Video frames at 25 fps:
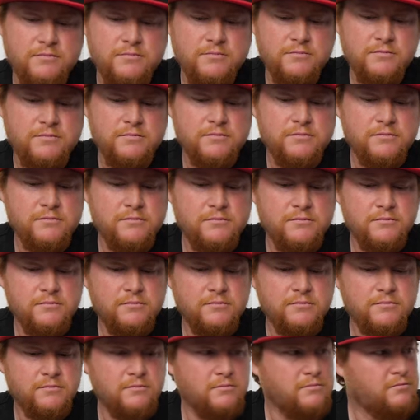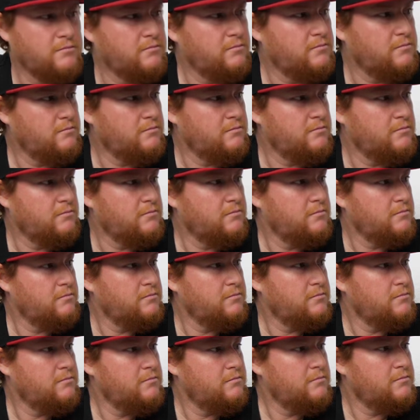
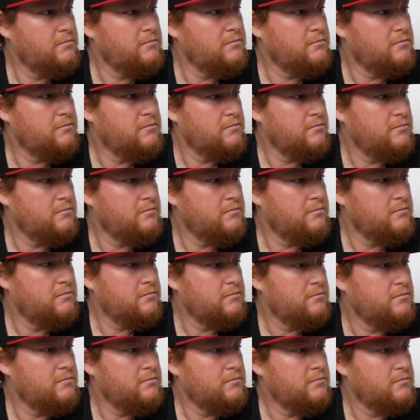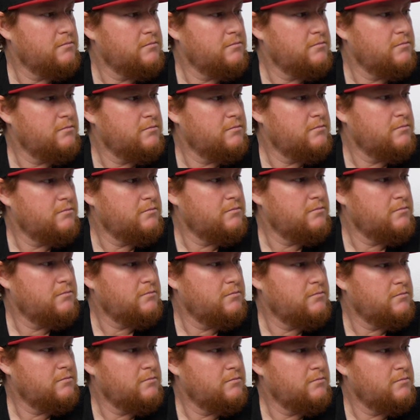
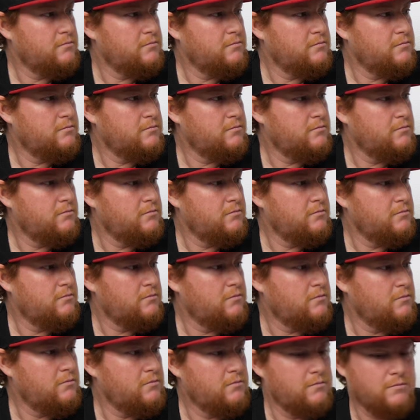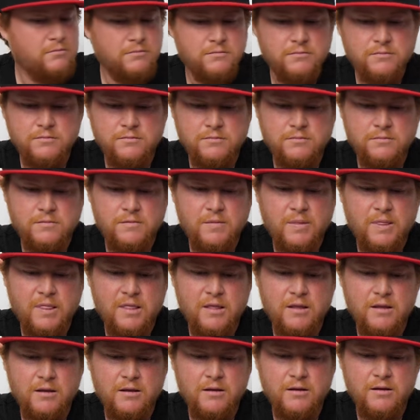
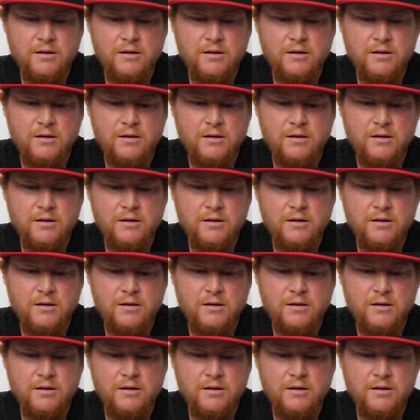[no speech]